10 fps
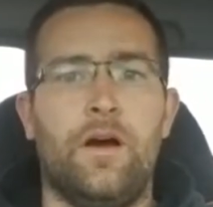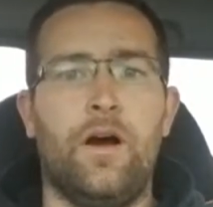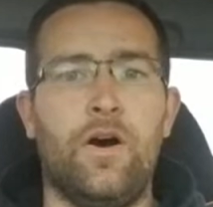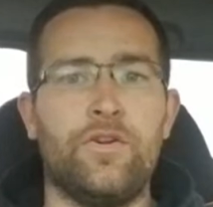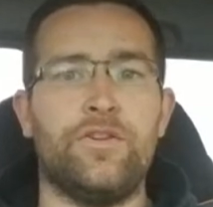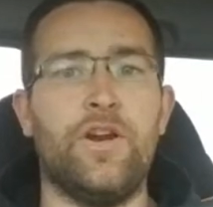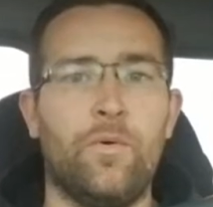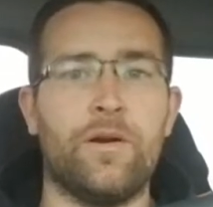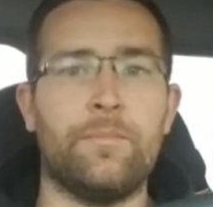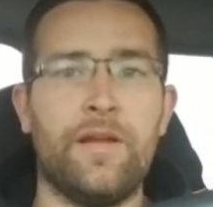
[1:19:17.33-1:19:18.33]
Oh, you don't
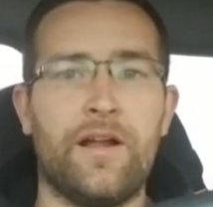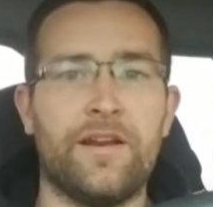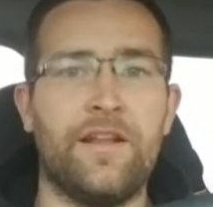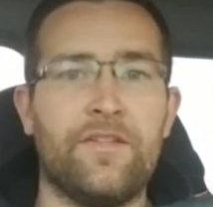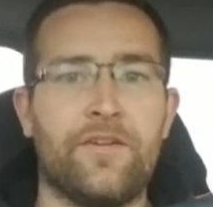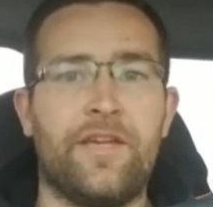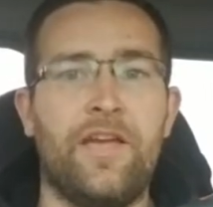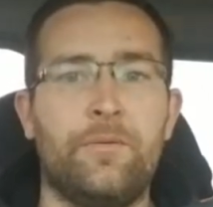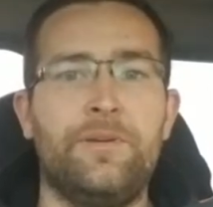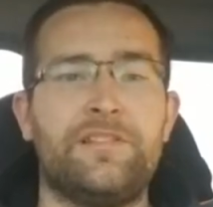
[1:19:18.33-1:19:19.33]
want to be on another
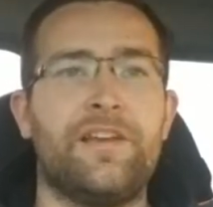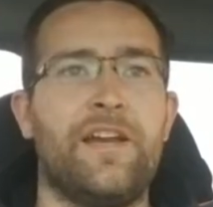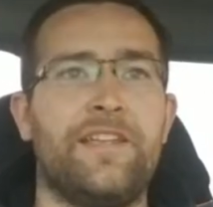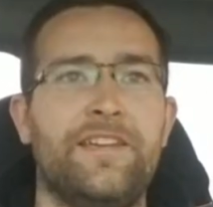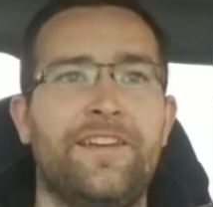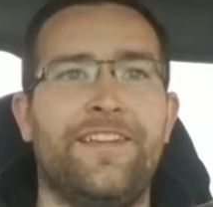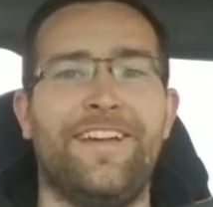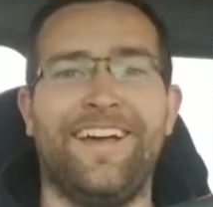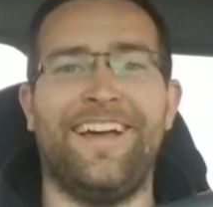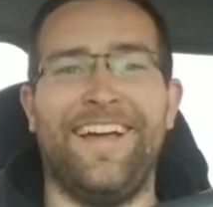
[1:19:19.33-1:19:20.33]
KLB site again?
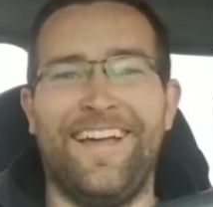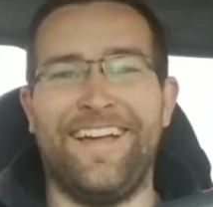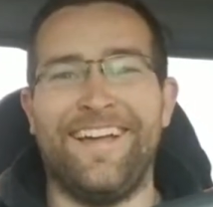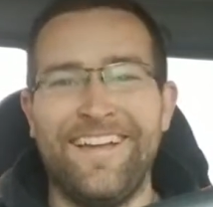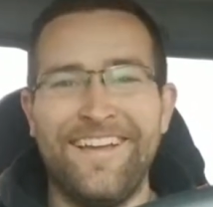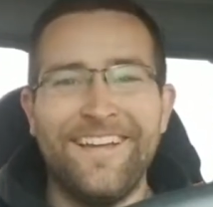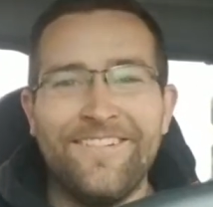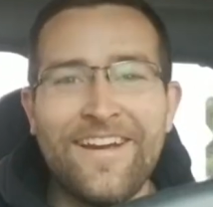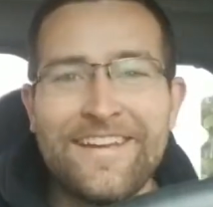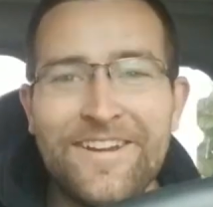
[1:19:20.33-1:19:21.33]

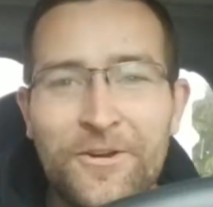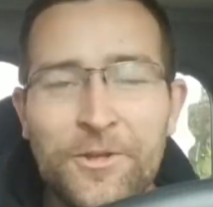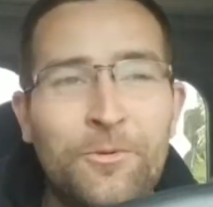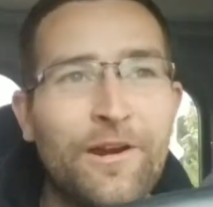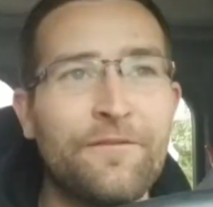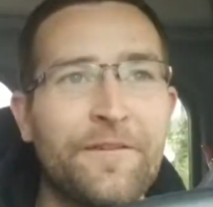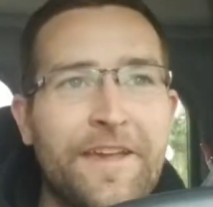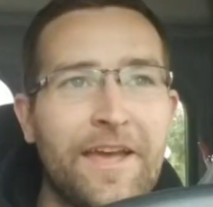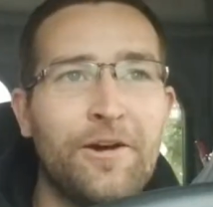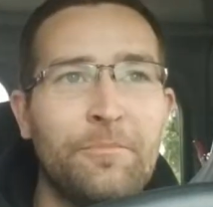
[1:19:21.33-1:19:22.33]
Wait, don't you work for
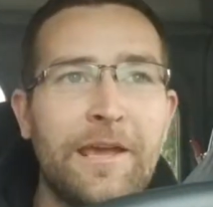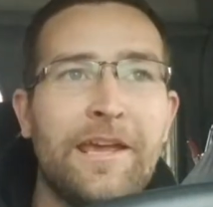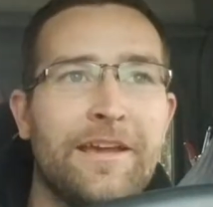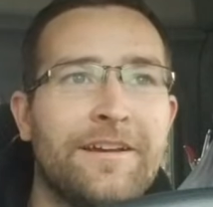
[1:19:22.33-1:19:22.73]
KLB?